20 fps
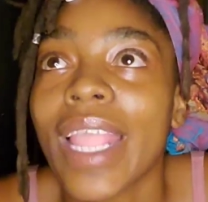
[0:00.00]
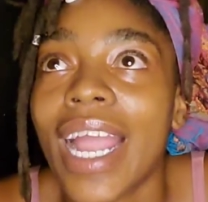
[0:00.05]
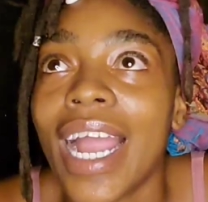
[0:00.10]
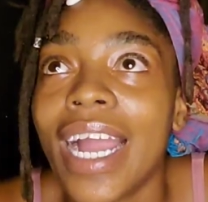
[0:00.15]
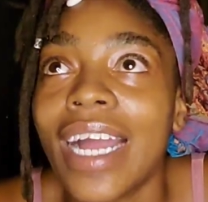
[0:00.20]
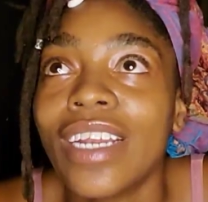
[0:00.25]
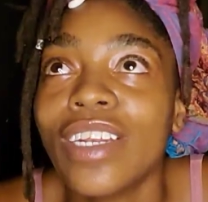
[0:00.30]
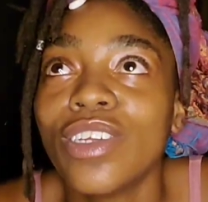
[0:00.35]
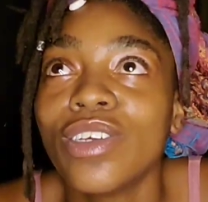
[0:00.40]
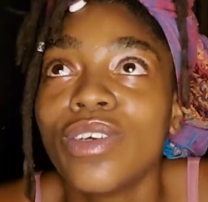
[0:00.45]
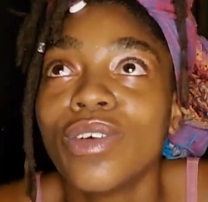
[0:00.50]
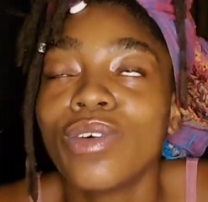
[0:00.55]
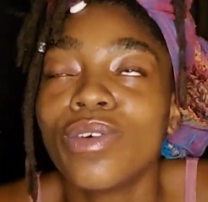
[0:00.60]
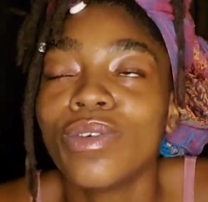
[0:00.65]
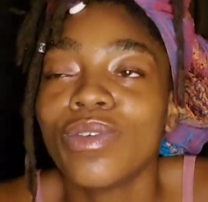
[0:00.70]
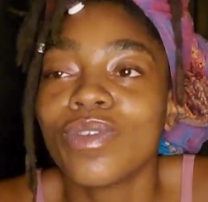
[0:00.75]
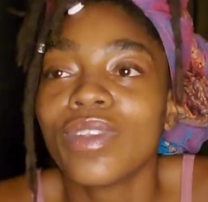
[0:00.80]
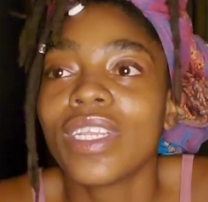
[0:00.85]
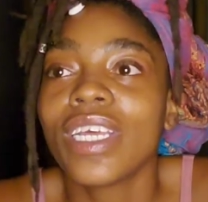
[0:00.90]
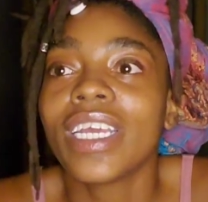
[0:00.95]
I
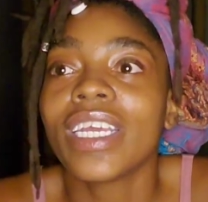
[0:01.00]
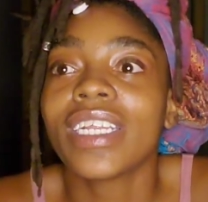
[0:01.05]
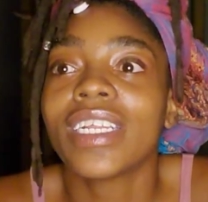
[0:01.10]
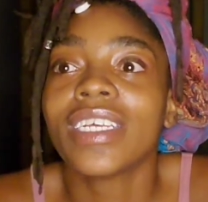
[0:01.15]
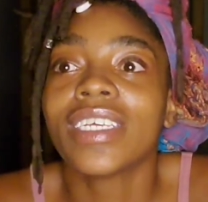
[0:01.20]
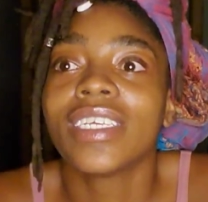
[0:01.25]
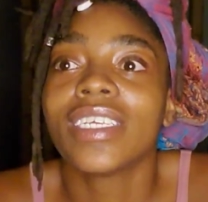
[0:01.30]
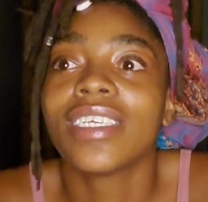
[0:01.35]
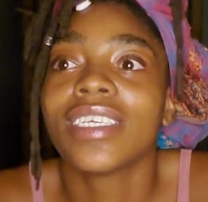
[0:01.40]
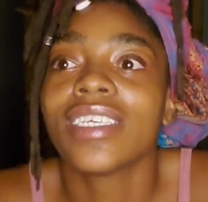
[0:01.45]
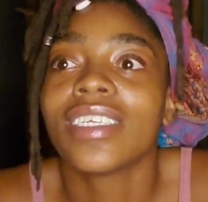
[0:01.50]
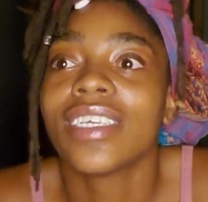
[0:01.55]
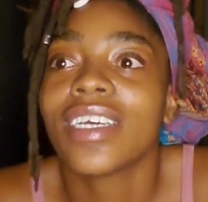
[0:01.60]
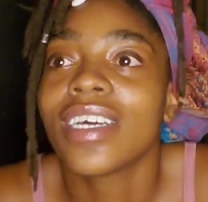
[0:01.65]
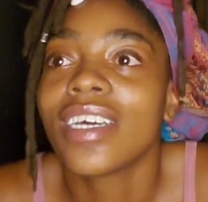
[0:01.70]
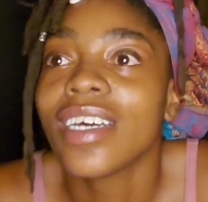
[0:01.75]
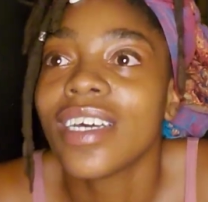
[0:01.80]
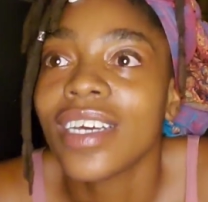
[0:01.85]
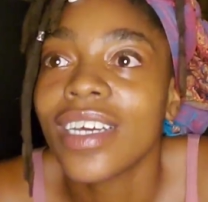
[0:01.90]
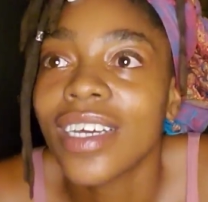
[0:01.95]
do think this is,
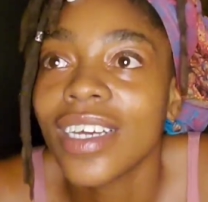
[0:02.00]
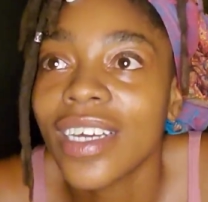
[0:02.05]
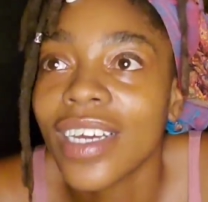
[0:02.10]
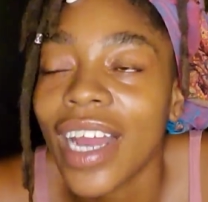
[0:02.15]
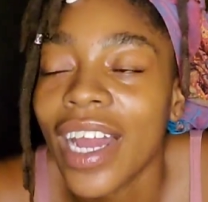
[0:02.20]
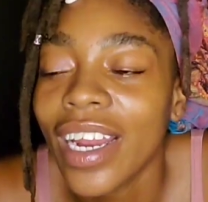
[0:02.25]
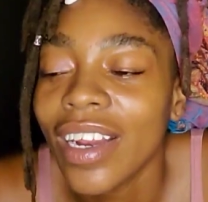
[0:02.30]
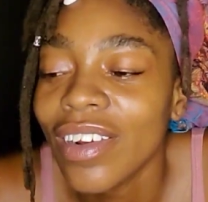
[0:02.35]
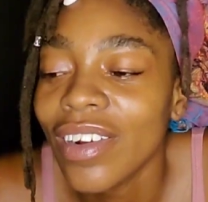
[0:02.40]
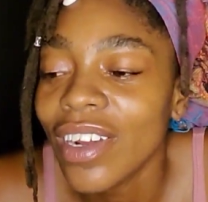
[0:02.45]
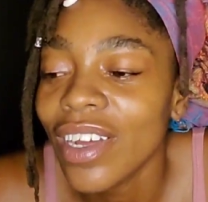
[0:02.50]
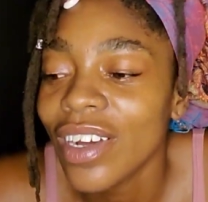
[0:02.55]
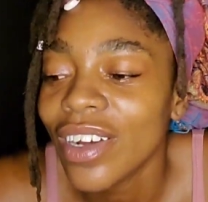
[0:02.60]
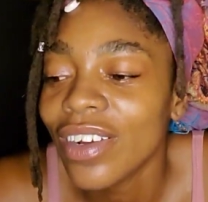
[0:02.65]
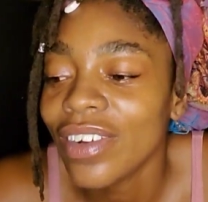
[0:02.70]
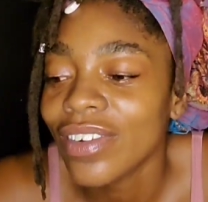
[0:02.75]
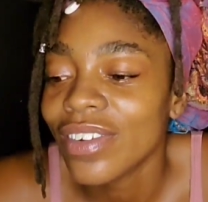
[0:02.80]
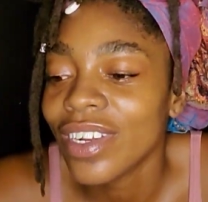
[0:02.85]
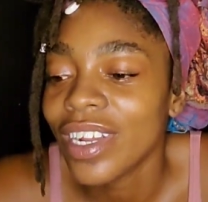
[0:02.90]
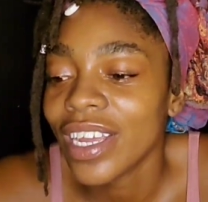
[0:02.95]
I don't
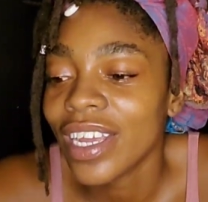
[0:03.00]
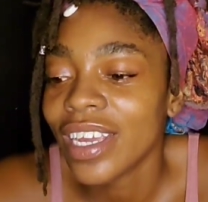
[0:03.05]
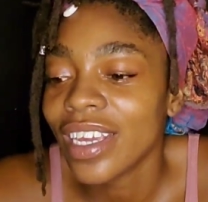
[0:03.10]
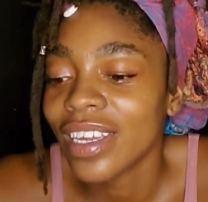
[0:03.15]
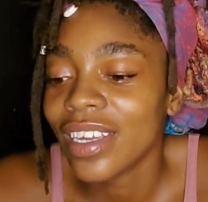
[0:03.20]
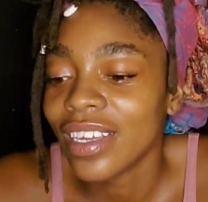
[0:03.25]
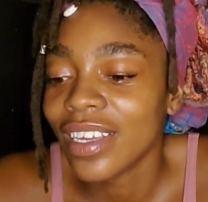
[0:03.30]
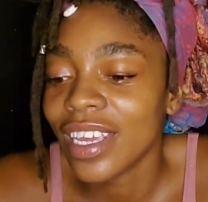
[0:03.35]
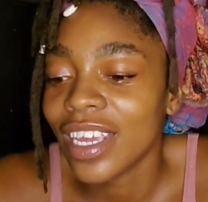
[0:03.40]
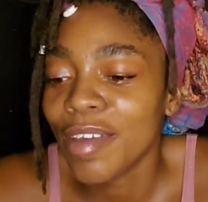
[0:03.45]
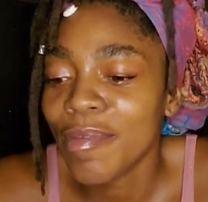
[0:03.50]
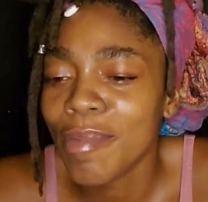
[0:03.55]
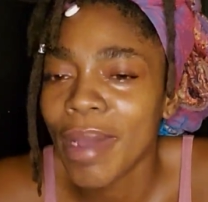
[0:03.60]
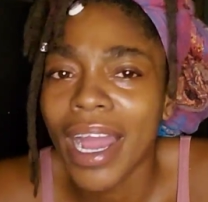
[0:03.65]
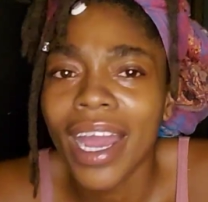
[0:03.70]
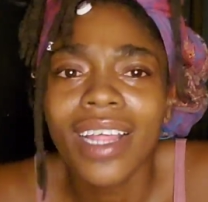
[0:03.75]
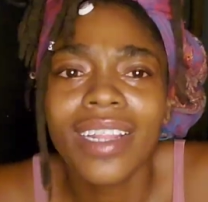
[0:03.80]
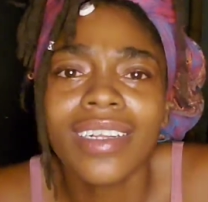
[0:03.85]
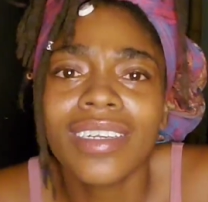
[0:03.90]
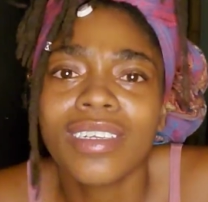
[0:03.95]
know, like, it
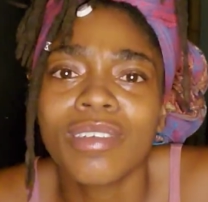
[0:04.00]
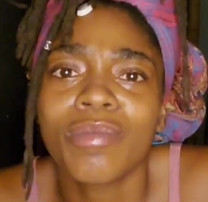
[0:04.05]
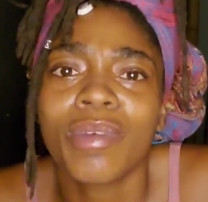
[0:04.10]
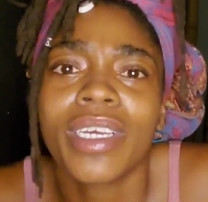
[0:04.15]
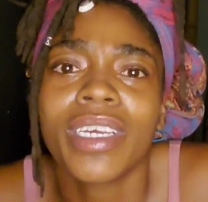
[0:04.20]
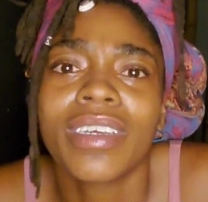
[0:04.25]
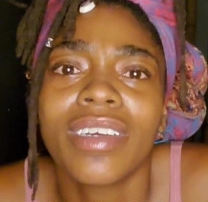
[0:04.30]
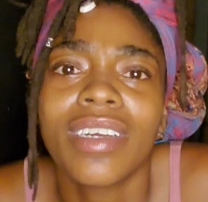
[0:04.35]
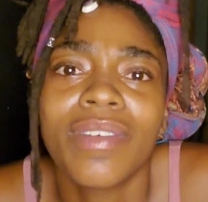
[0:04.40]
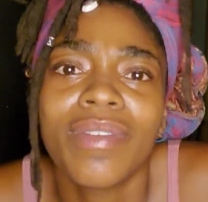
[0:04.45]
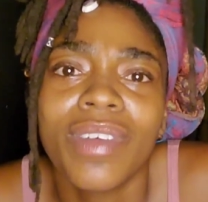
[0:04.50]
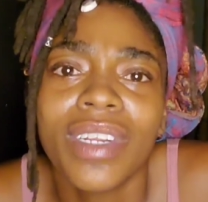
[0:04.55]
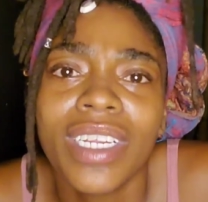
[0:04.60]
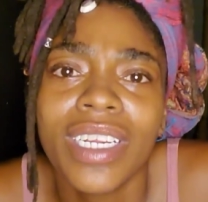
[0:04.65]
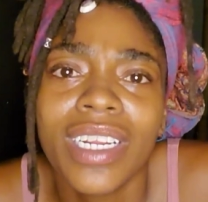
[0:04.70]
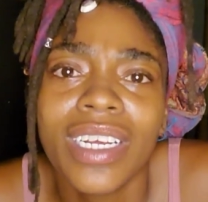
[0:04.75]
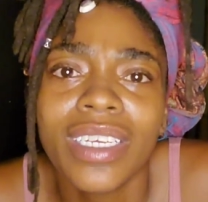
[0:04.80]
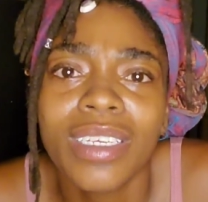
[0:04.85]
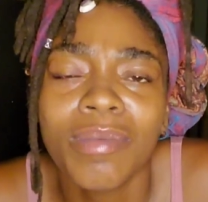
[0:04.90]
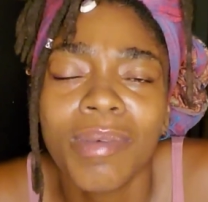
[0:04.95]
bothers me. It really
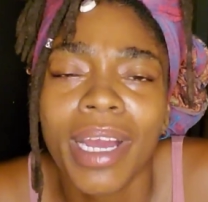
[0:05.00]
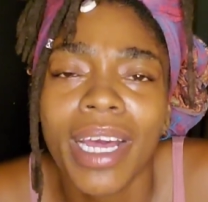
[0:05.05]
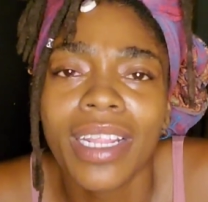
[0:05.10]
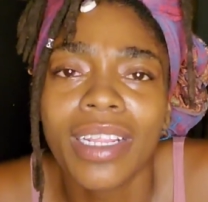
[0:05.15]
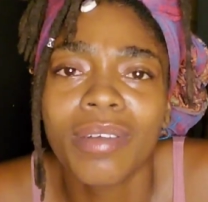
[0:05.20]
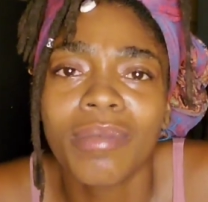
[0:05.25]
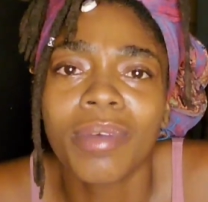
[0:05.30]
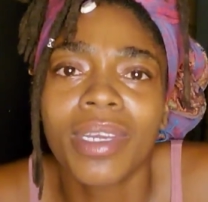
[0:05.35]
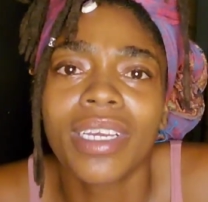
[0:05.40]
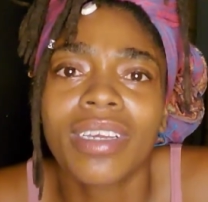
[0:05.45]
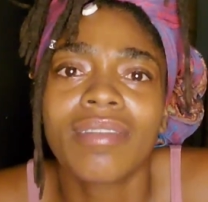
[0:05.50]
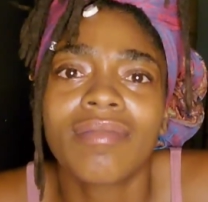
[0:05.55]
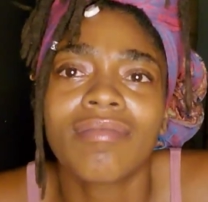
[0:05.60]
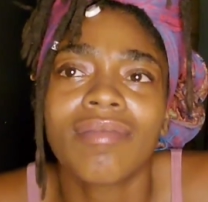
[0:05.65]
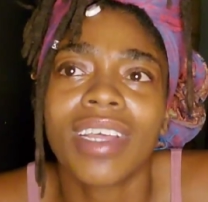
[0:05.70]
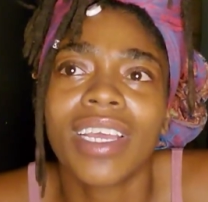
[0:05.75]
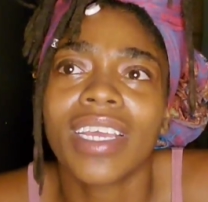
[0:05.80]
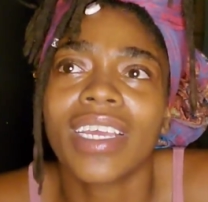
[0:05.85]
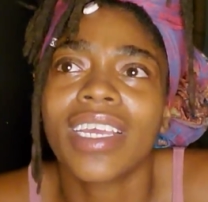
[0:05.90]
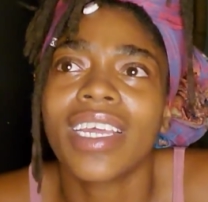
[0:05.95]
does bother me.
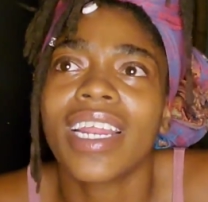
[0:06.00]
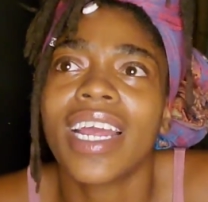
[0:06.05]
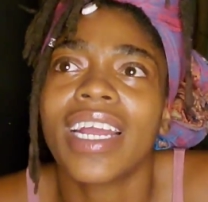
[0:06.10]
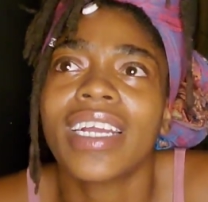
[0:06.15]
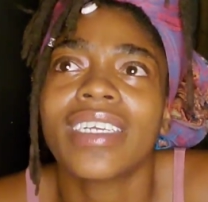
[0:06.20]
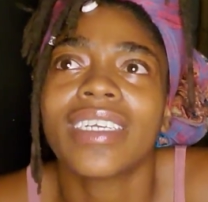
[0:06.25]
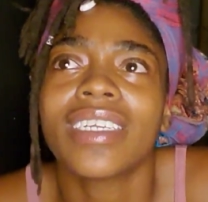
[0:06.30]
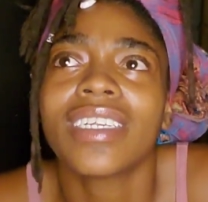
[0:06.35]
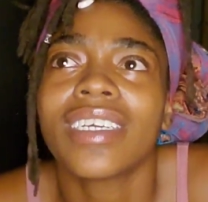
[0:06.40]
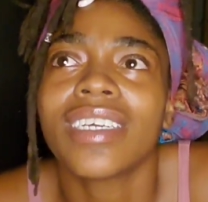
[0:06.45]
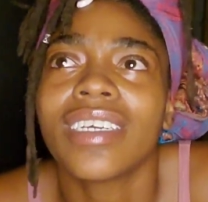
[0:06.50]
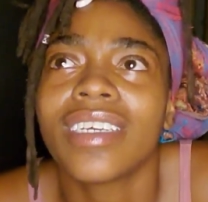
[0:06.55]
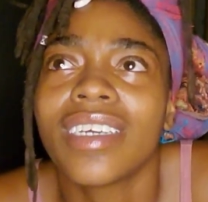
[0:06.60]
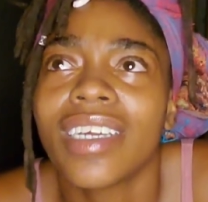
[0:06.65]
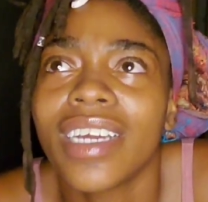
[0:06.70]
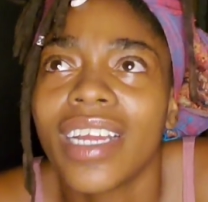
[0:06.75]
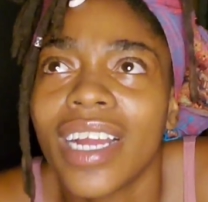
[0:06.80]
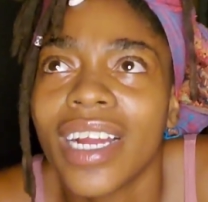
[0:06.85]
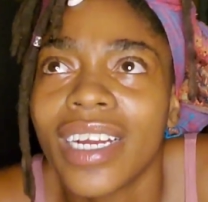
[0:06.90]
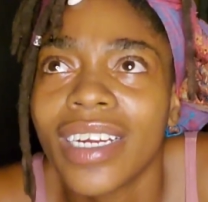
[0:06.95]
Like, it
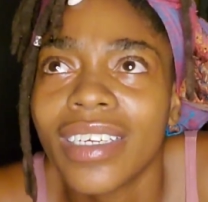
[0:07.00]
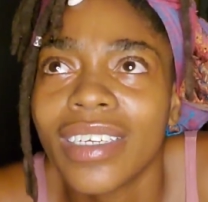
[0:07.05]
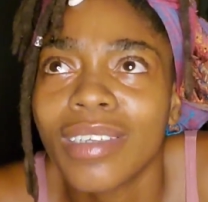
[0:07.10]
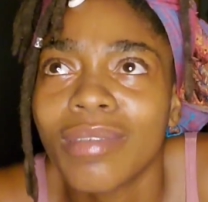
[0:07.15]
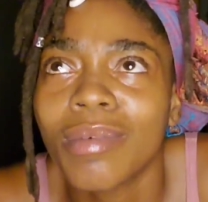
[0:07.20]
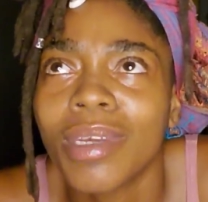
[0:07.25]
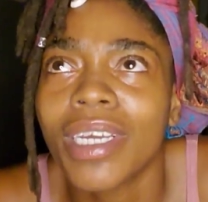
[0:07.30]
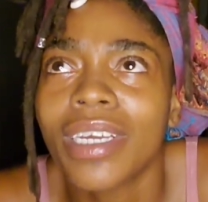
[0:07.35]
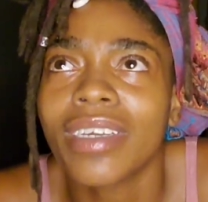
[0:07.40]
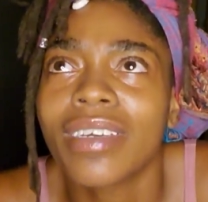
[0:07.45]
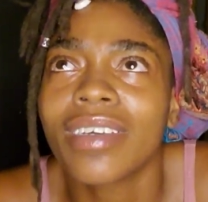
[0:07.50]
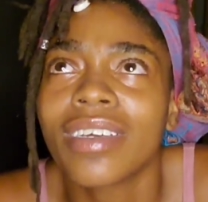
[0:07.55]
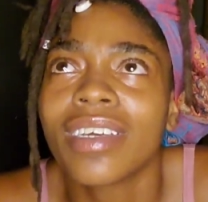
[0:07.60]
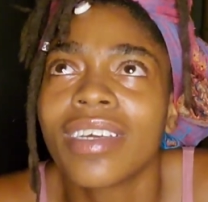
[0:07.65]
irks me.